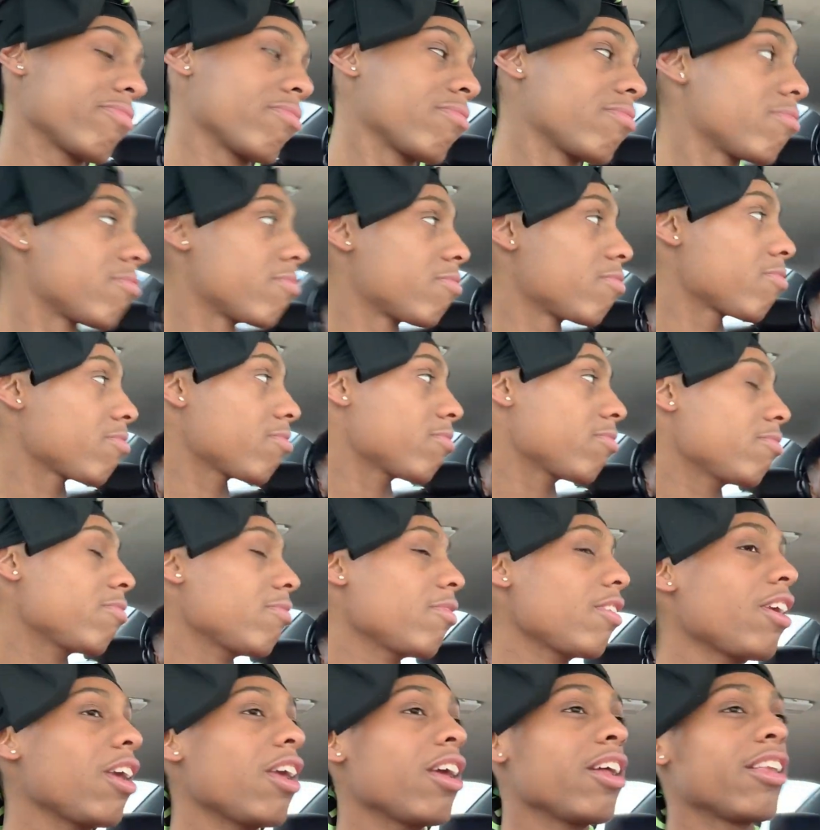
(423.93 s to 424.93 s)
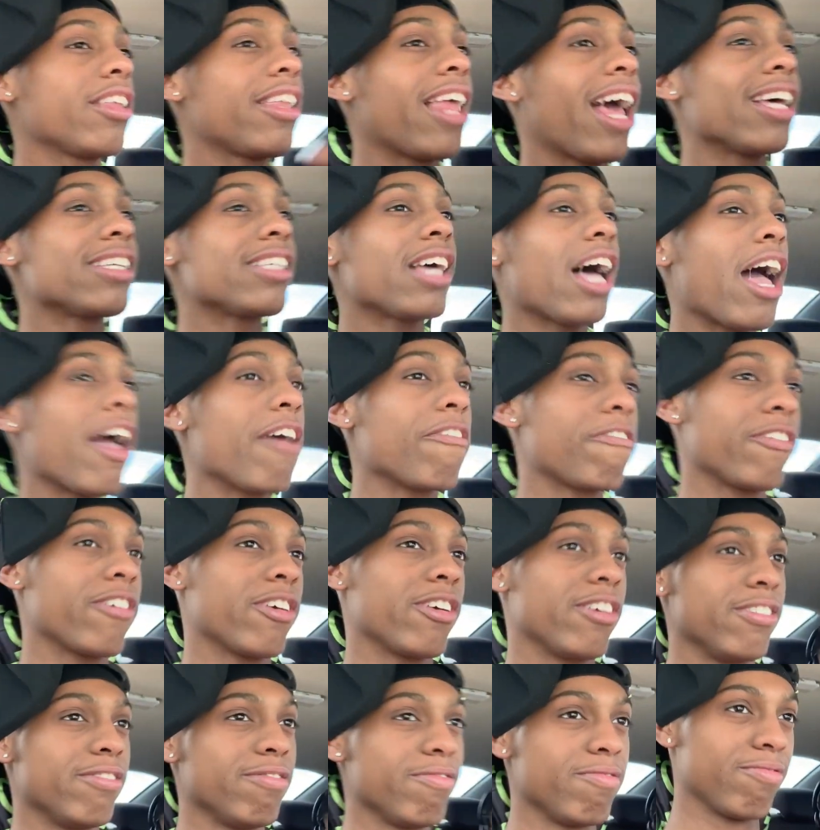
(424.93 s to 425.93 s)
Do not say that. That's how I
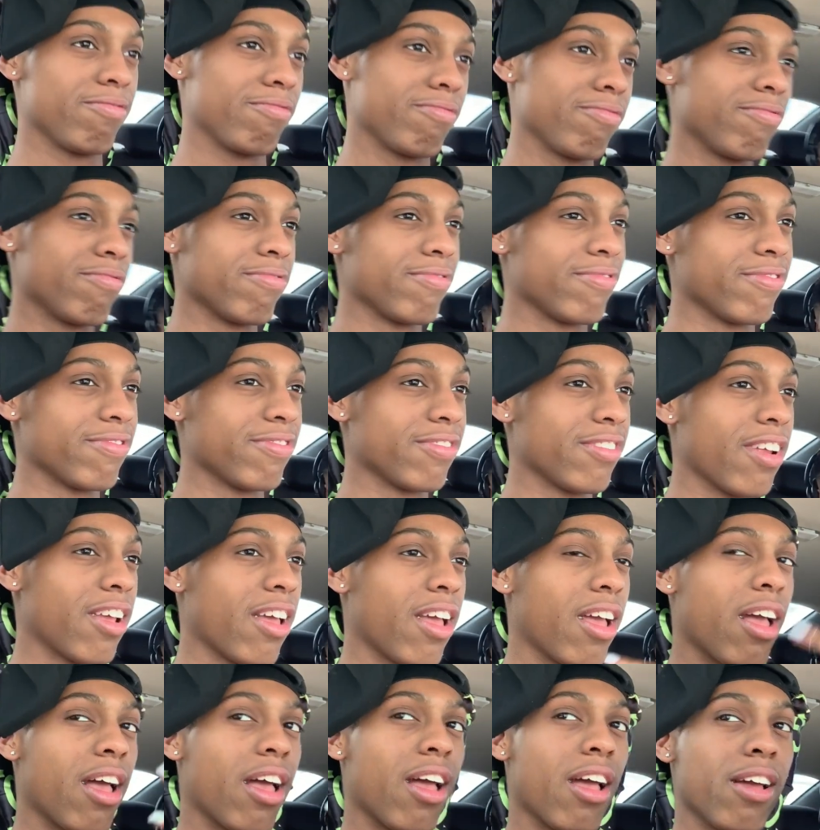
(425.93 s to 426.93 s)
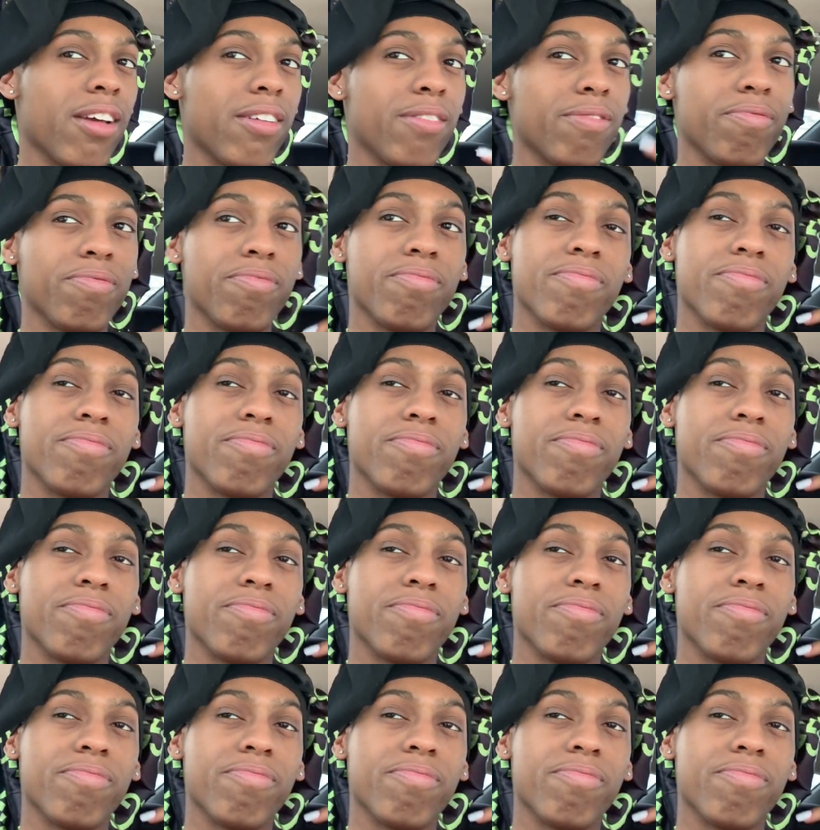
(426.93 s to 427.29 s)
feel. No, don't, don't say that no more.